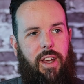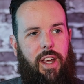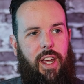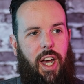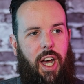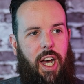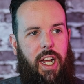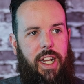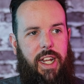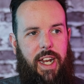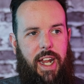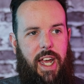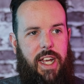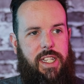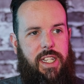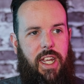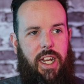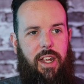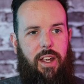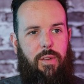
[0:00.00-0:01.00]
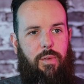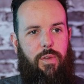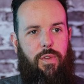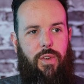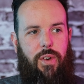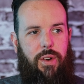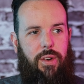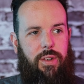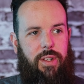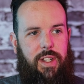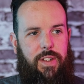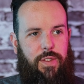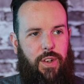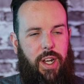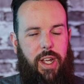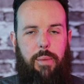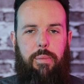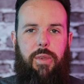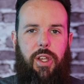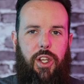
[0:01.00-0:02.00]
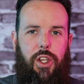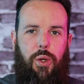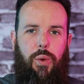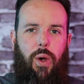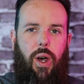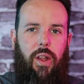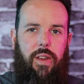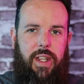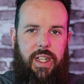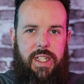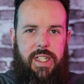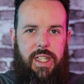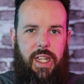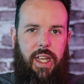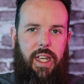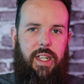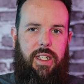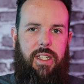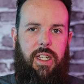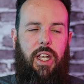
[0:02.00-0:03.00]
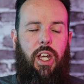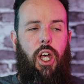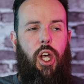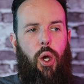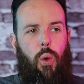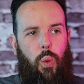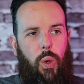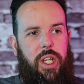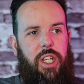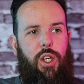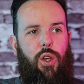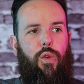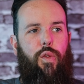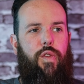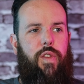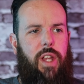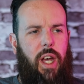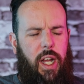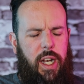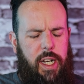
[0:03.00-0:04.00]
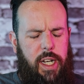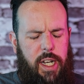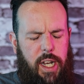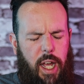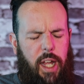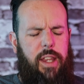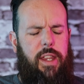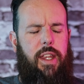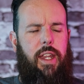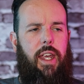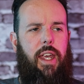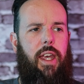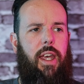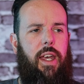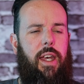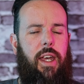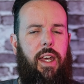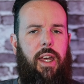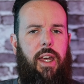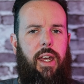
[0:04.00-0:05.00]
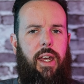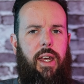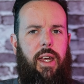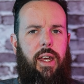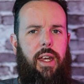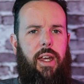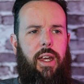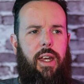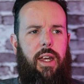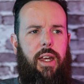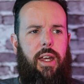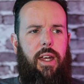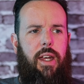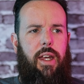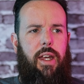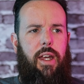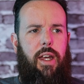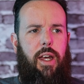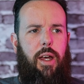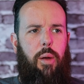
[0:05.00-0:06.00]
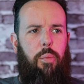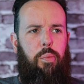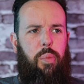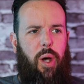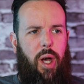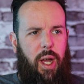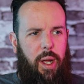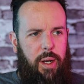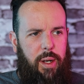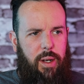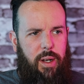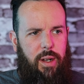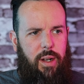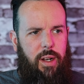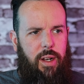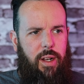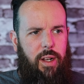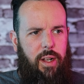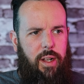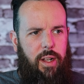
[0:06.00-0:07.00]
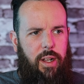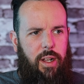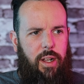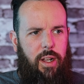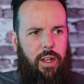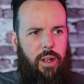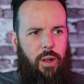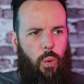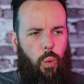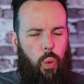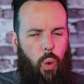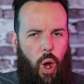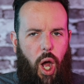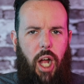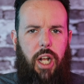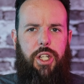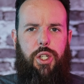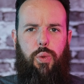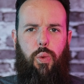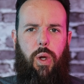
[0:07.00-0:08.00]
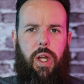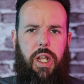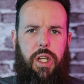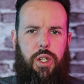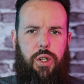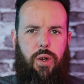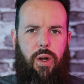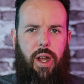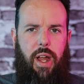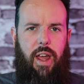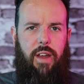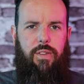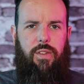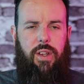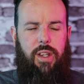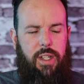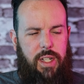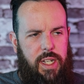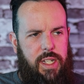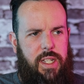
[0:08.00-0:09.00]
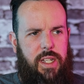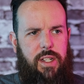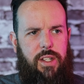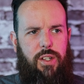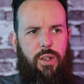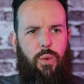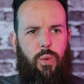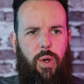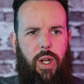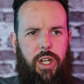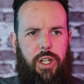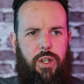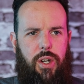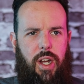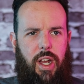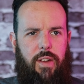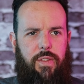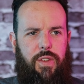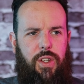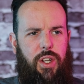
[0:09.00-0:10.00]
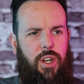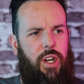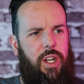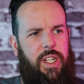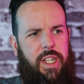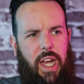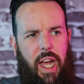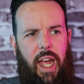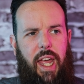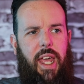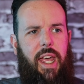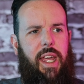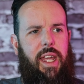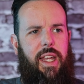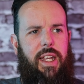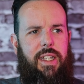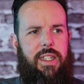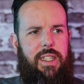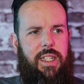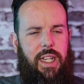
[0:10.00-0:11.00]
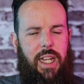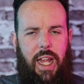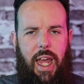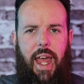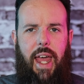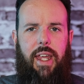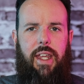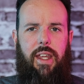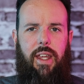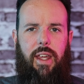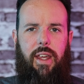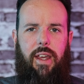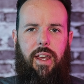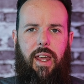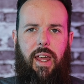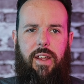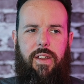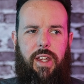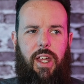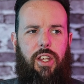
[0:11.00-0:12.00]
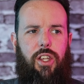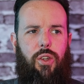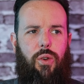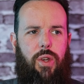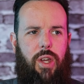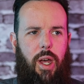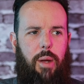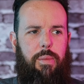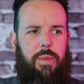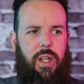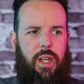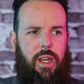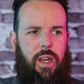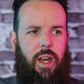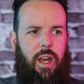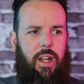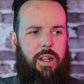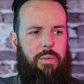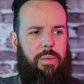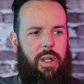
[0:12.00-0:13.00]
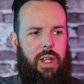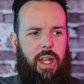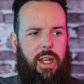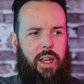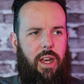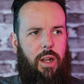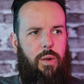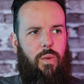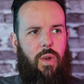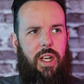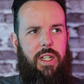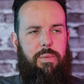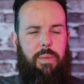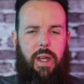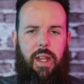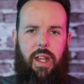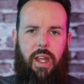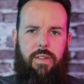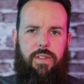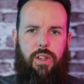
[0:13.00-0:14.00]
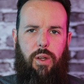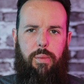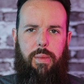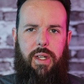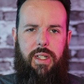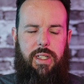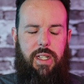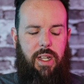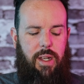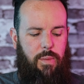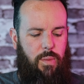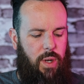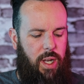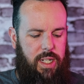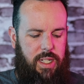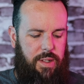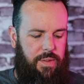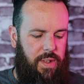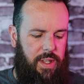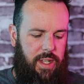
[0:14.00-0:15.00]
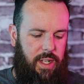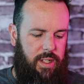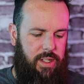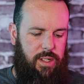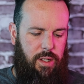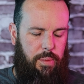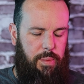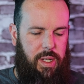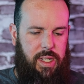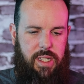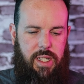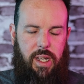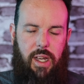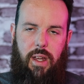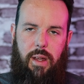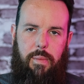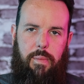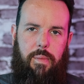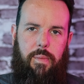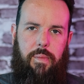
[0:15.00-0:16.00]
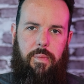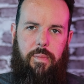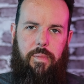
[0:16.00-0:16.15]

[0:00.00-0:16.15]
to God and asking Him for Him to do all these things, when you've done nothing but watch witchcraft, listen to witchcraft, your diet is lacking, and then you come to God and be like, God, why is my life so messed up? Why is everything so messed up?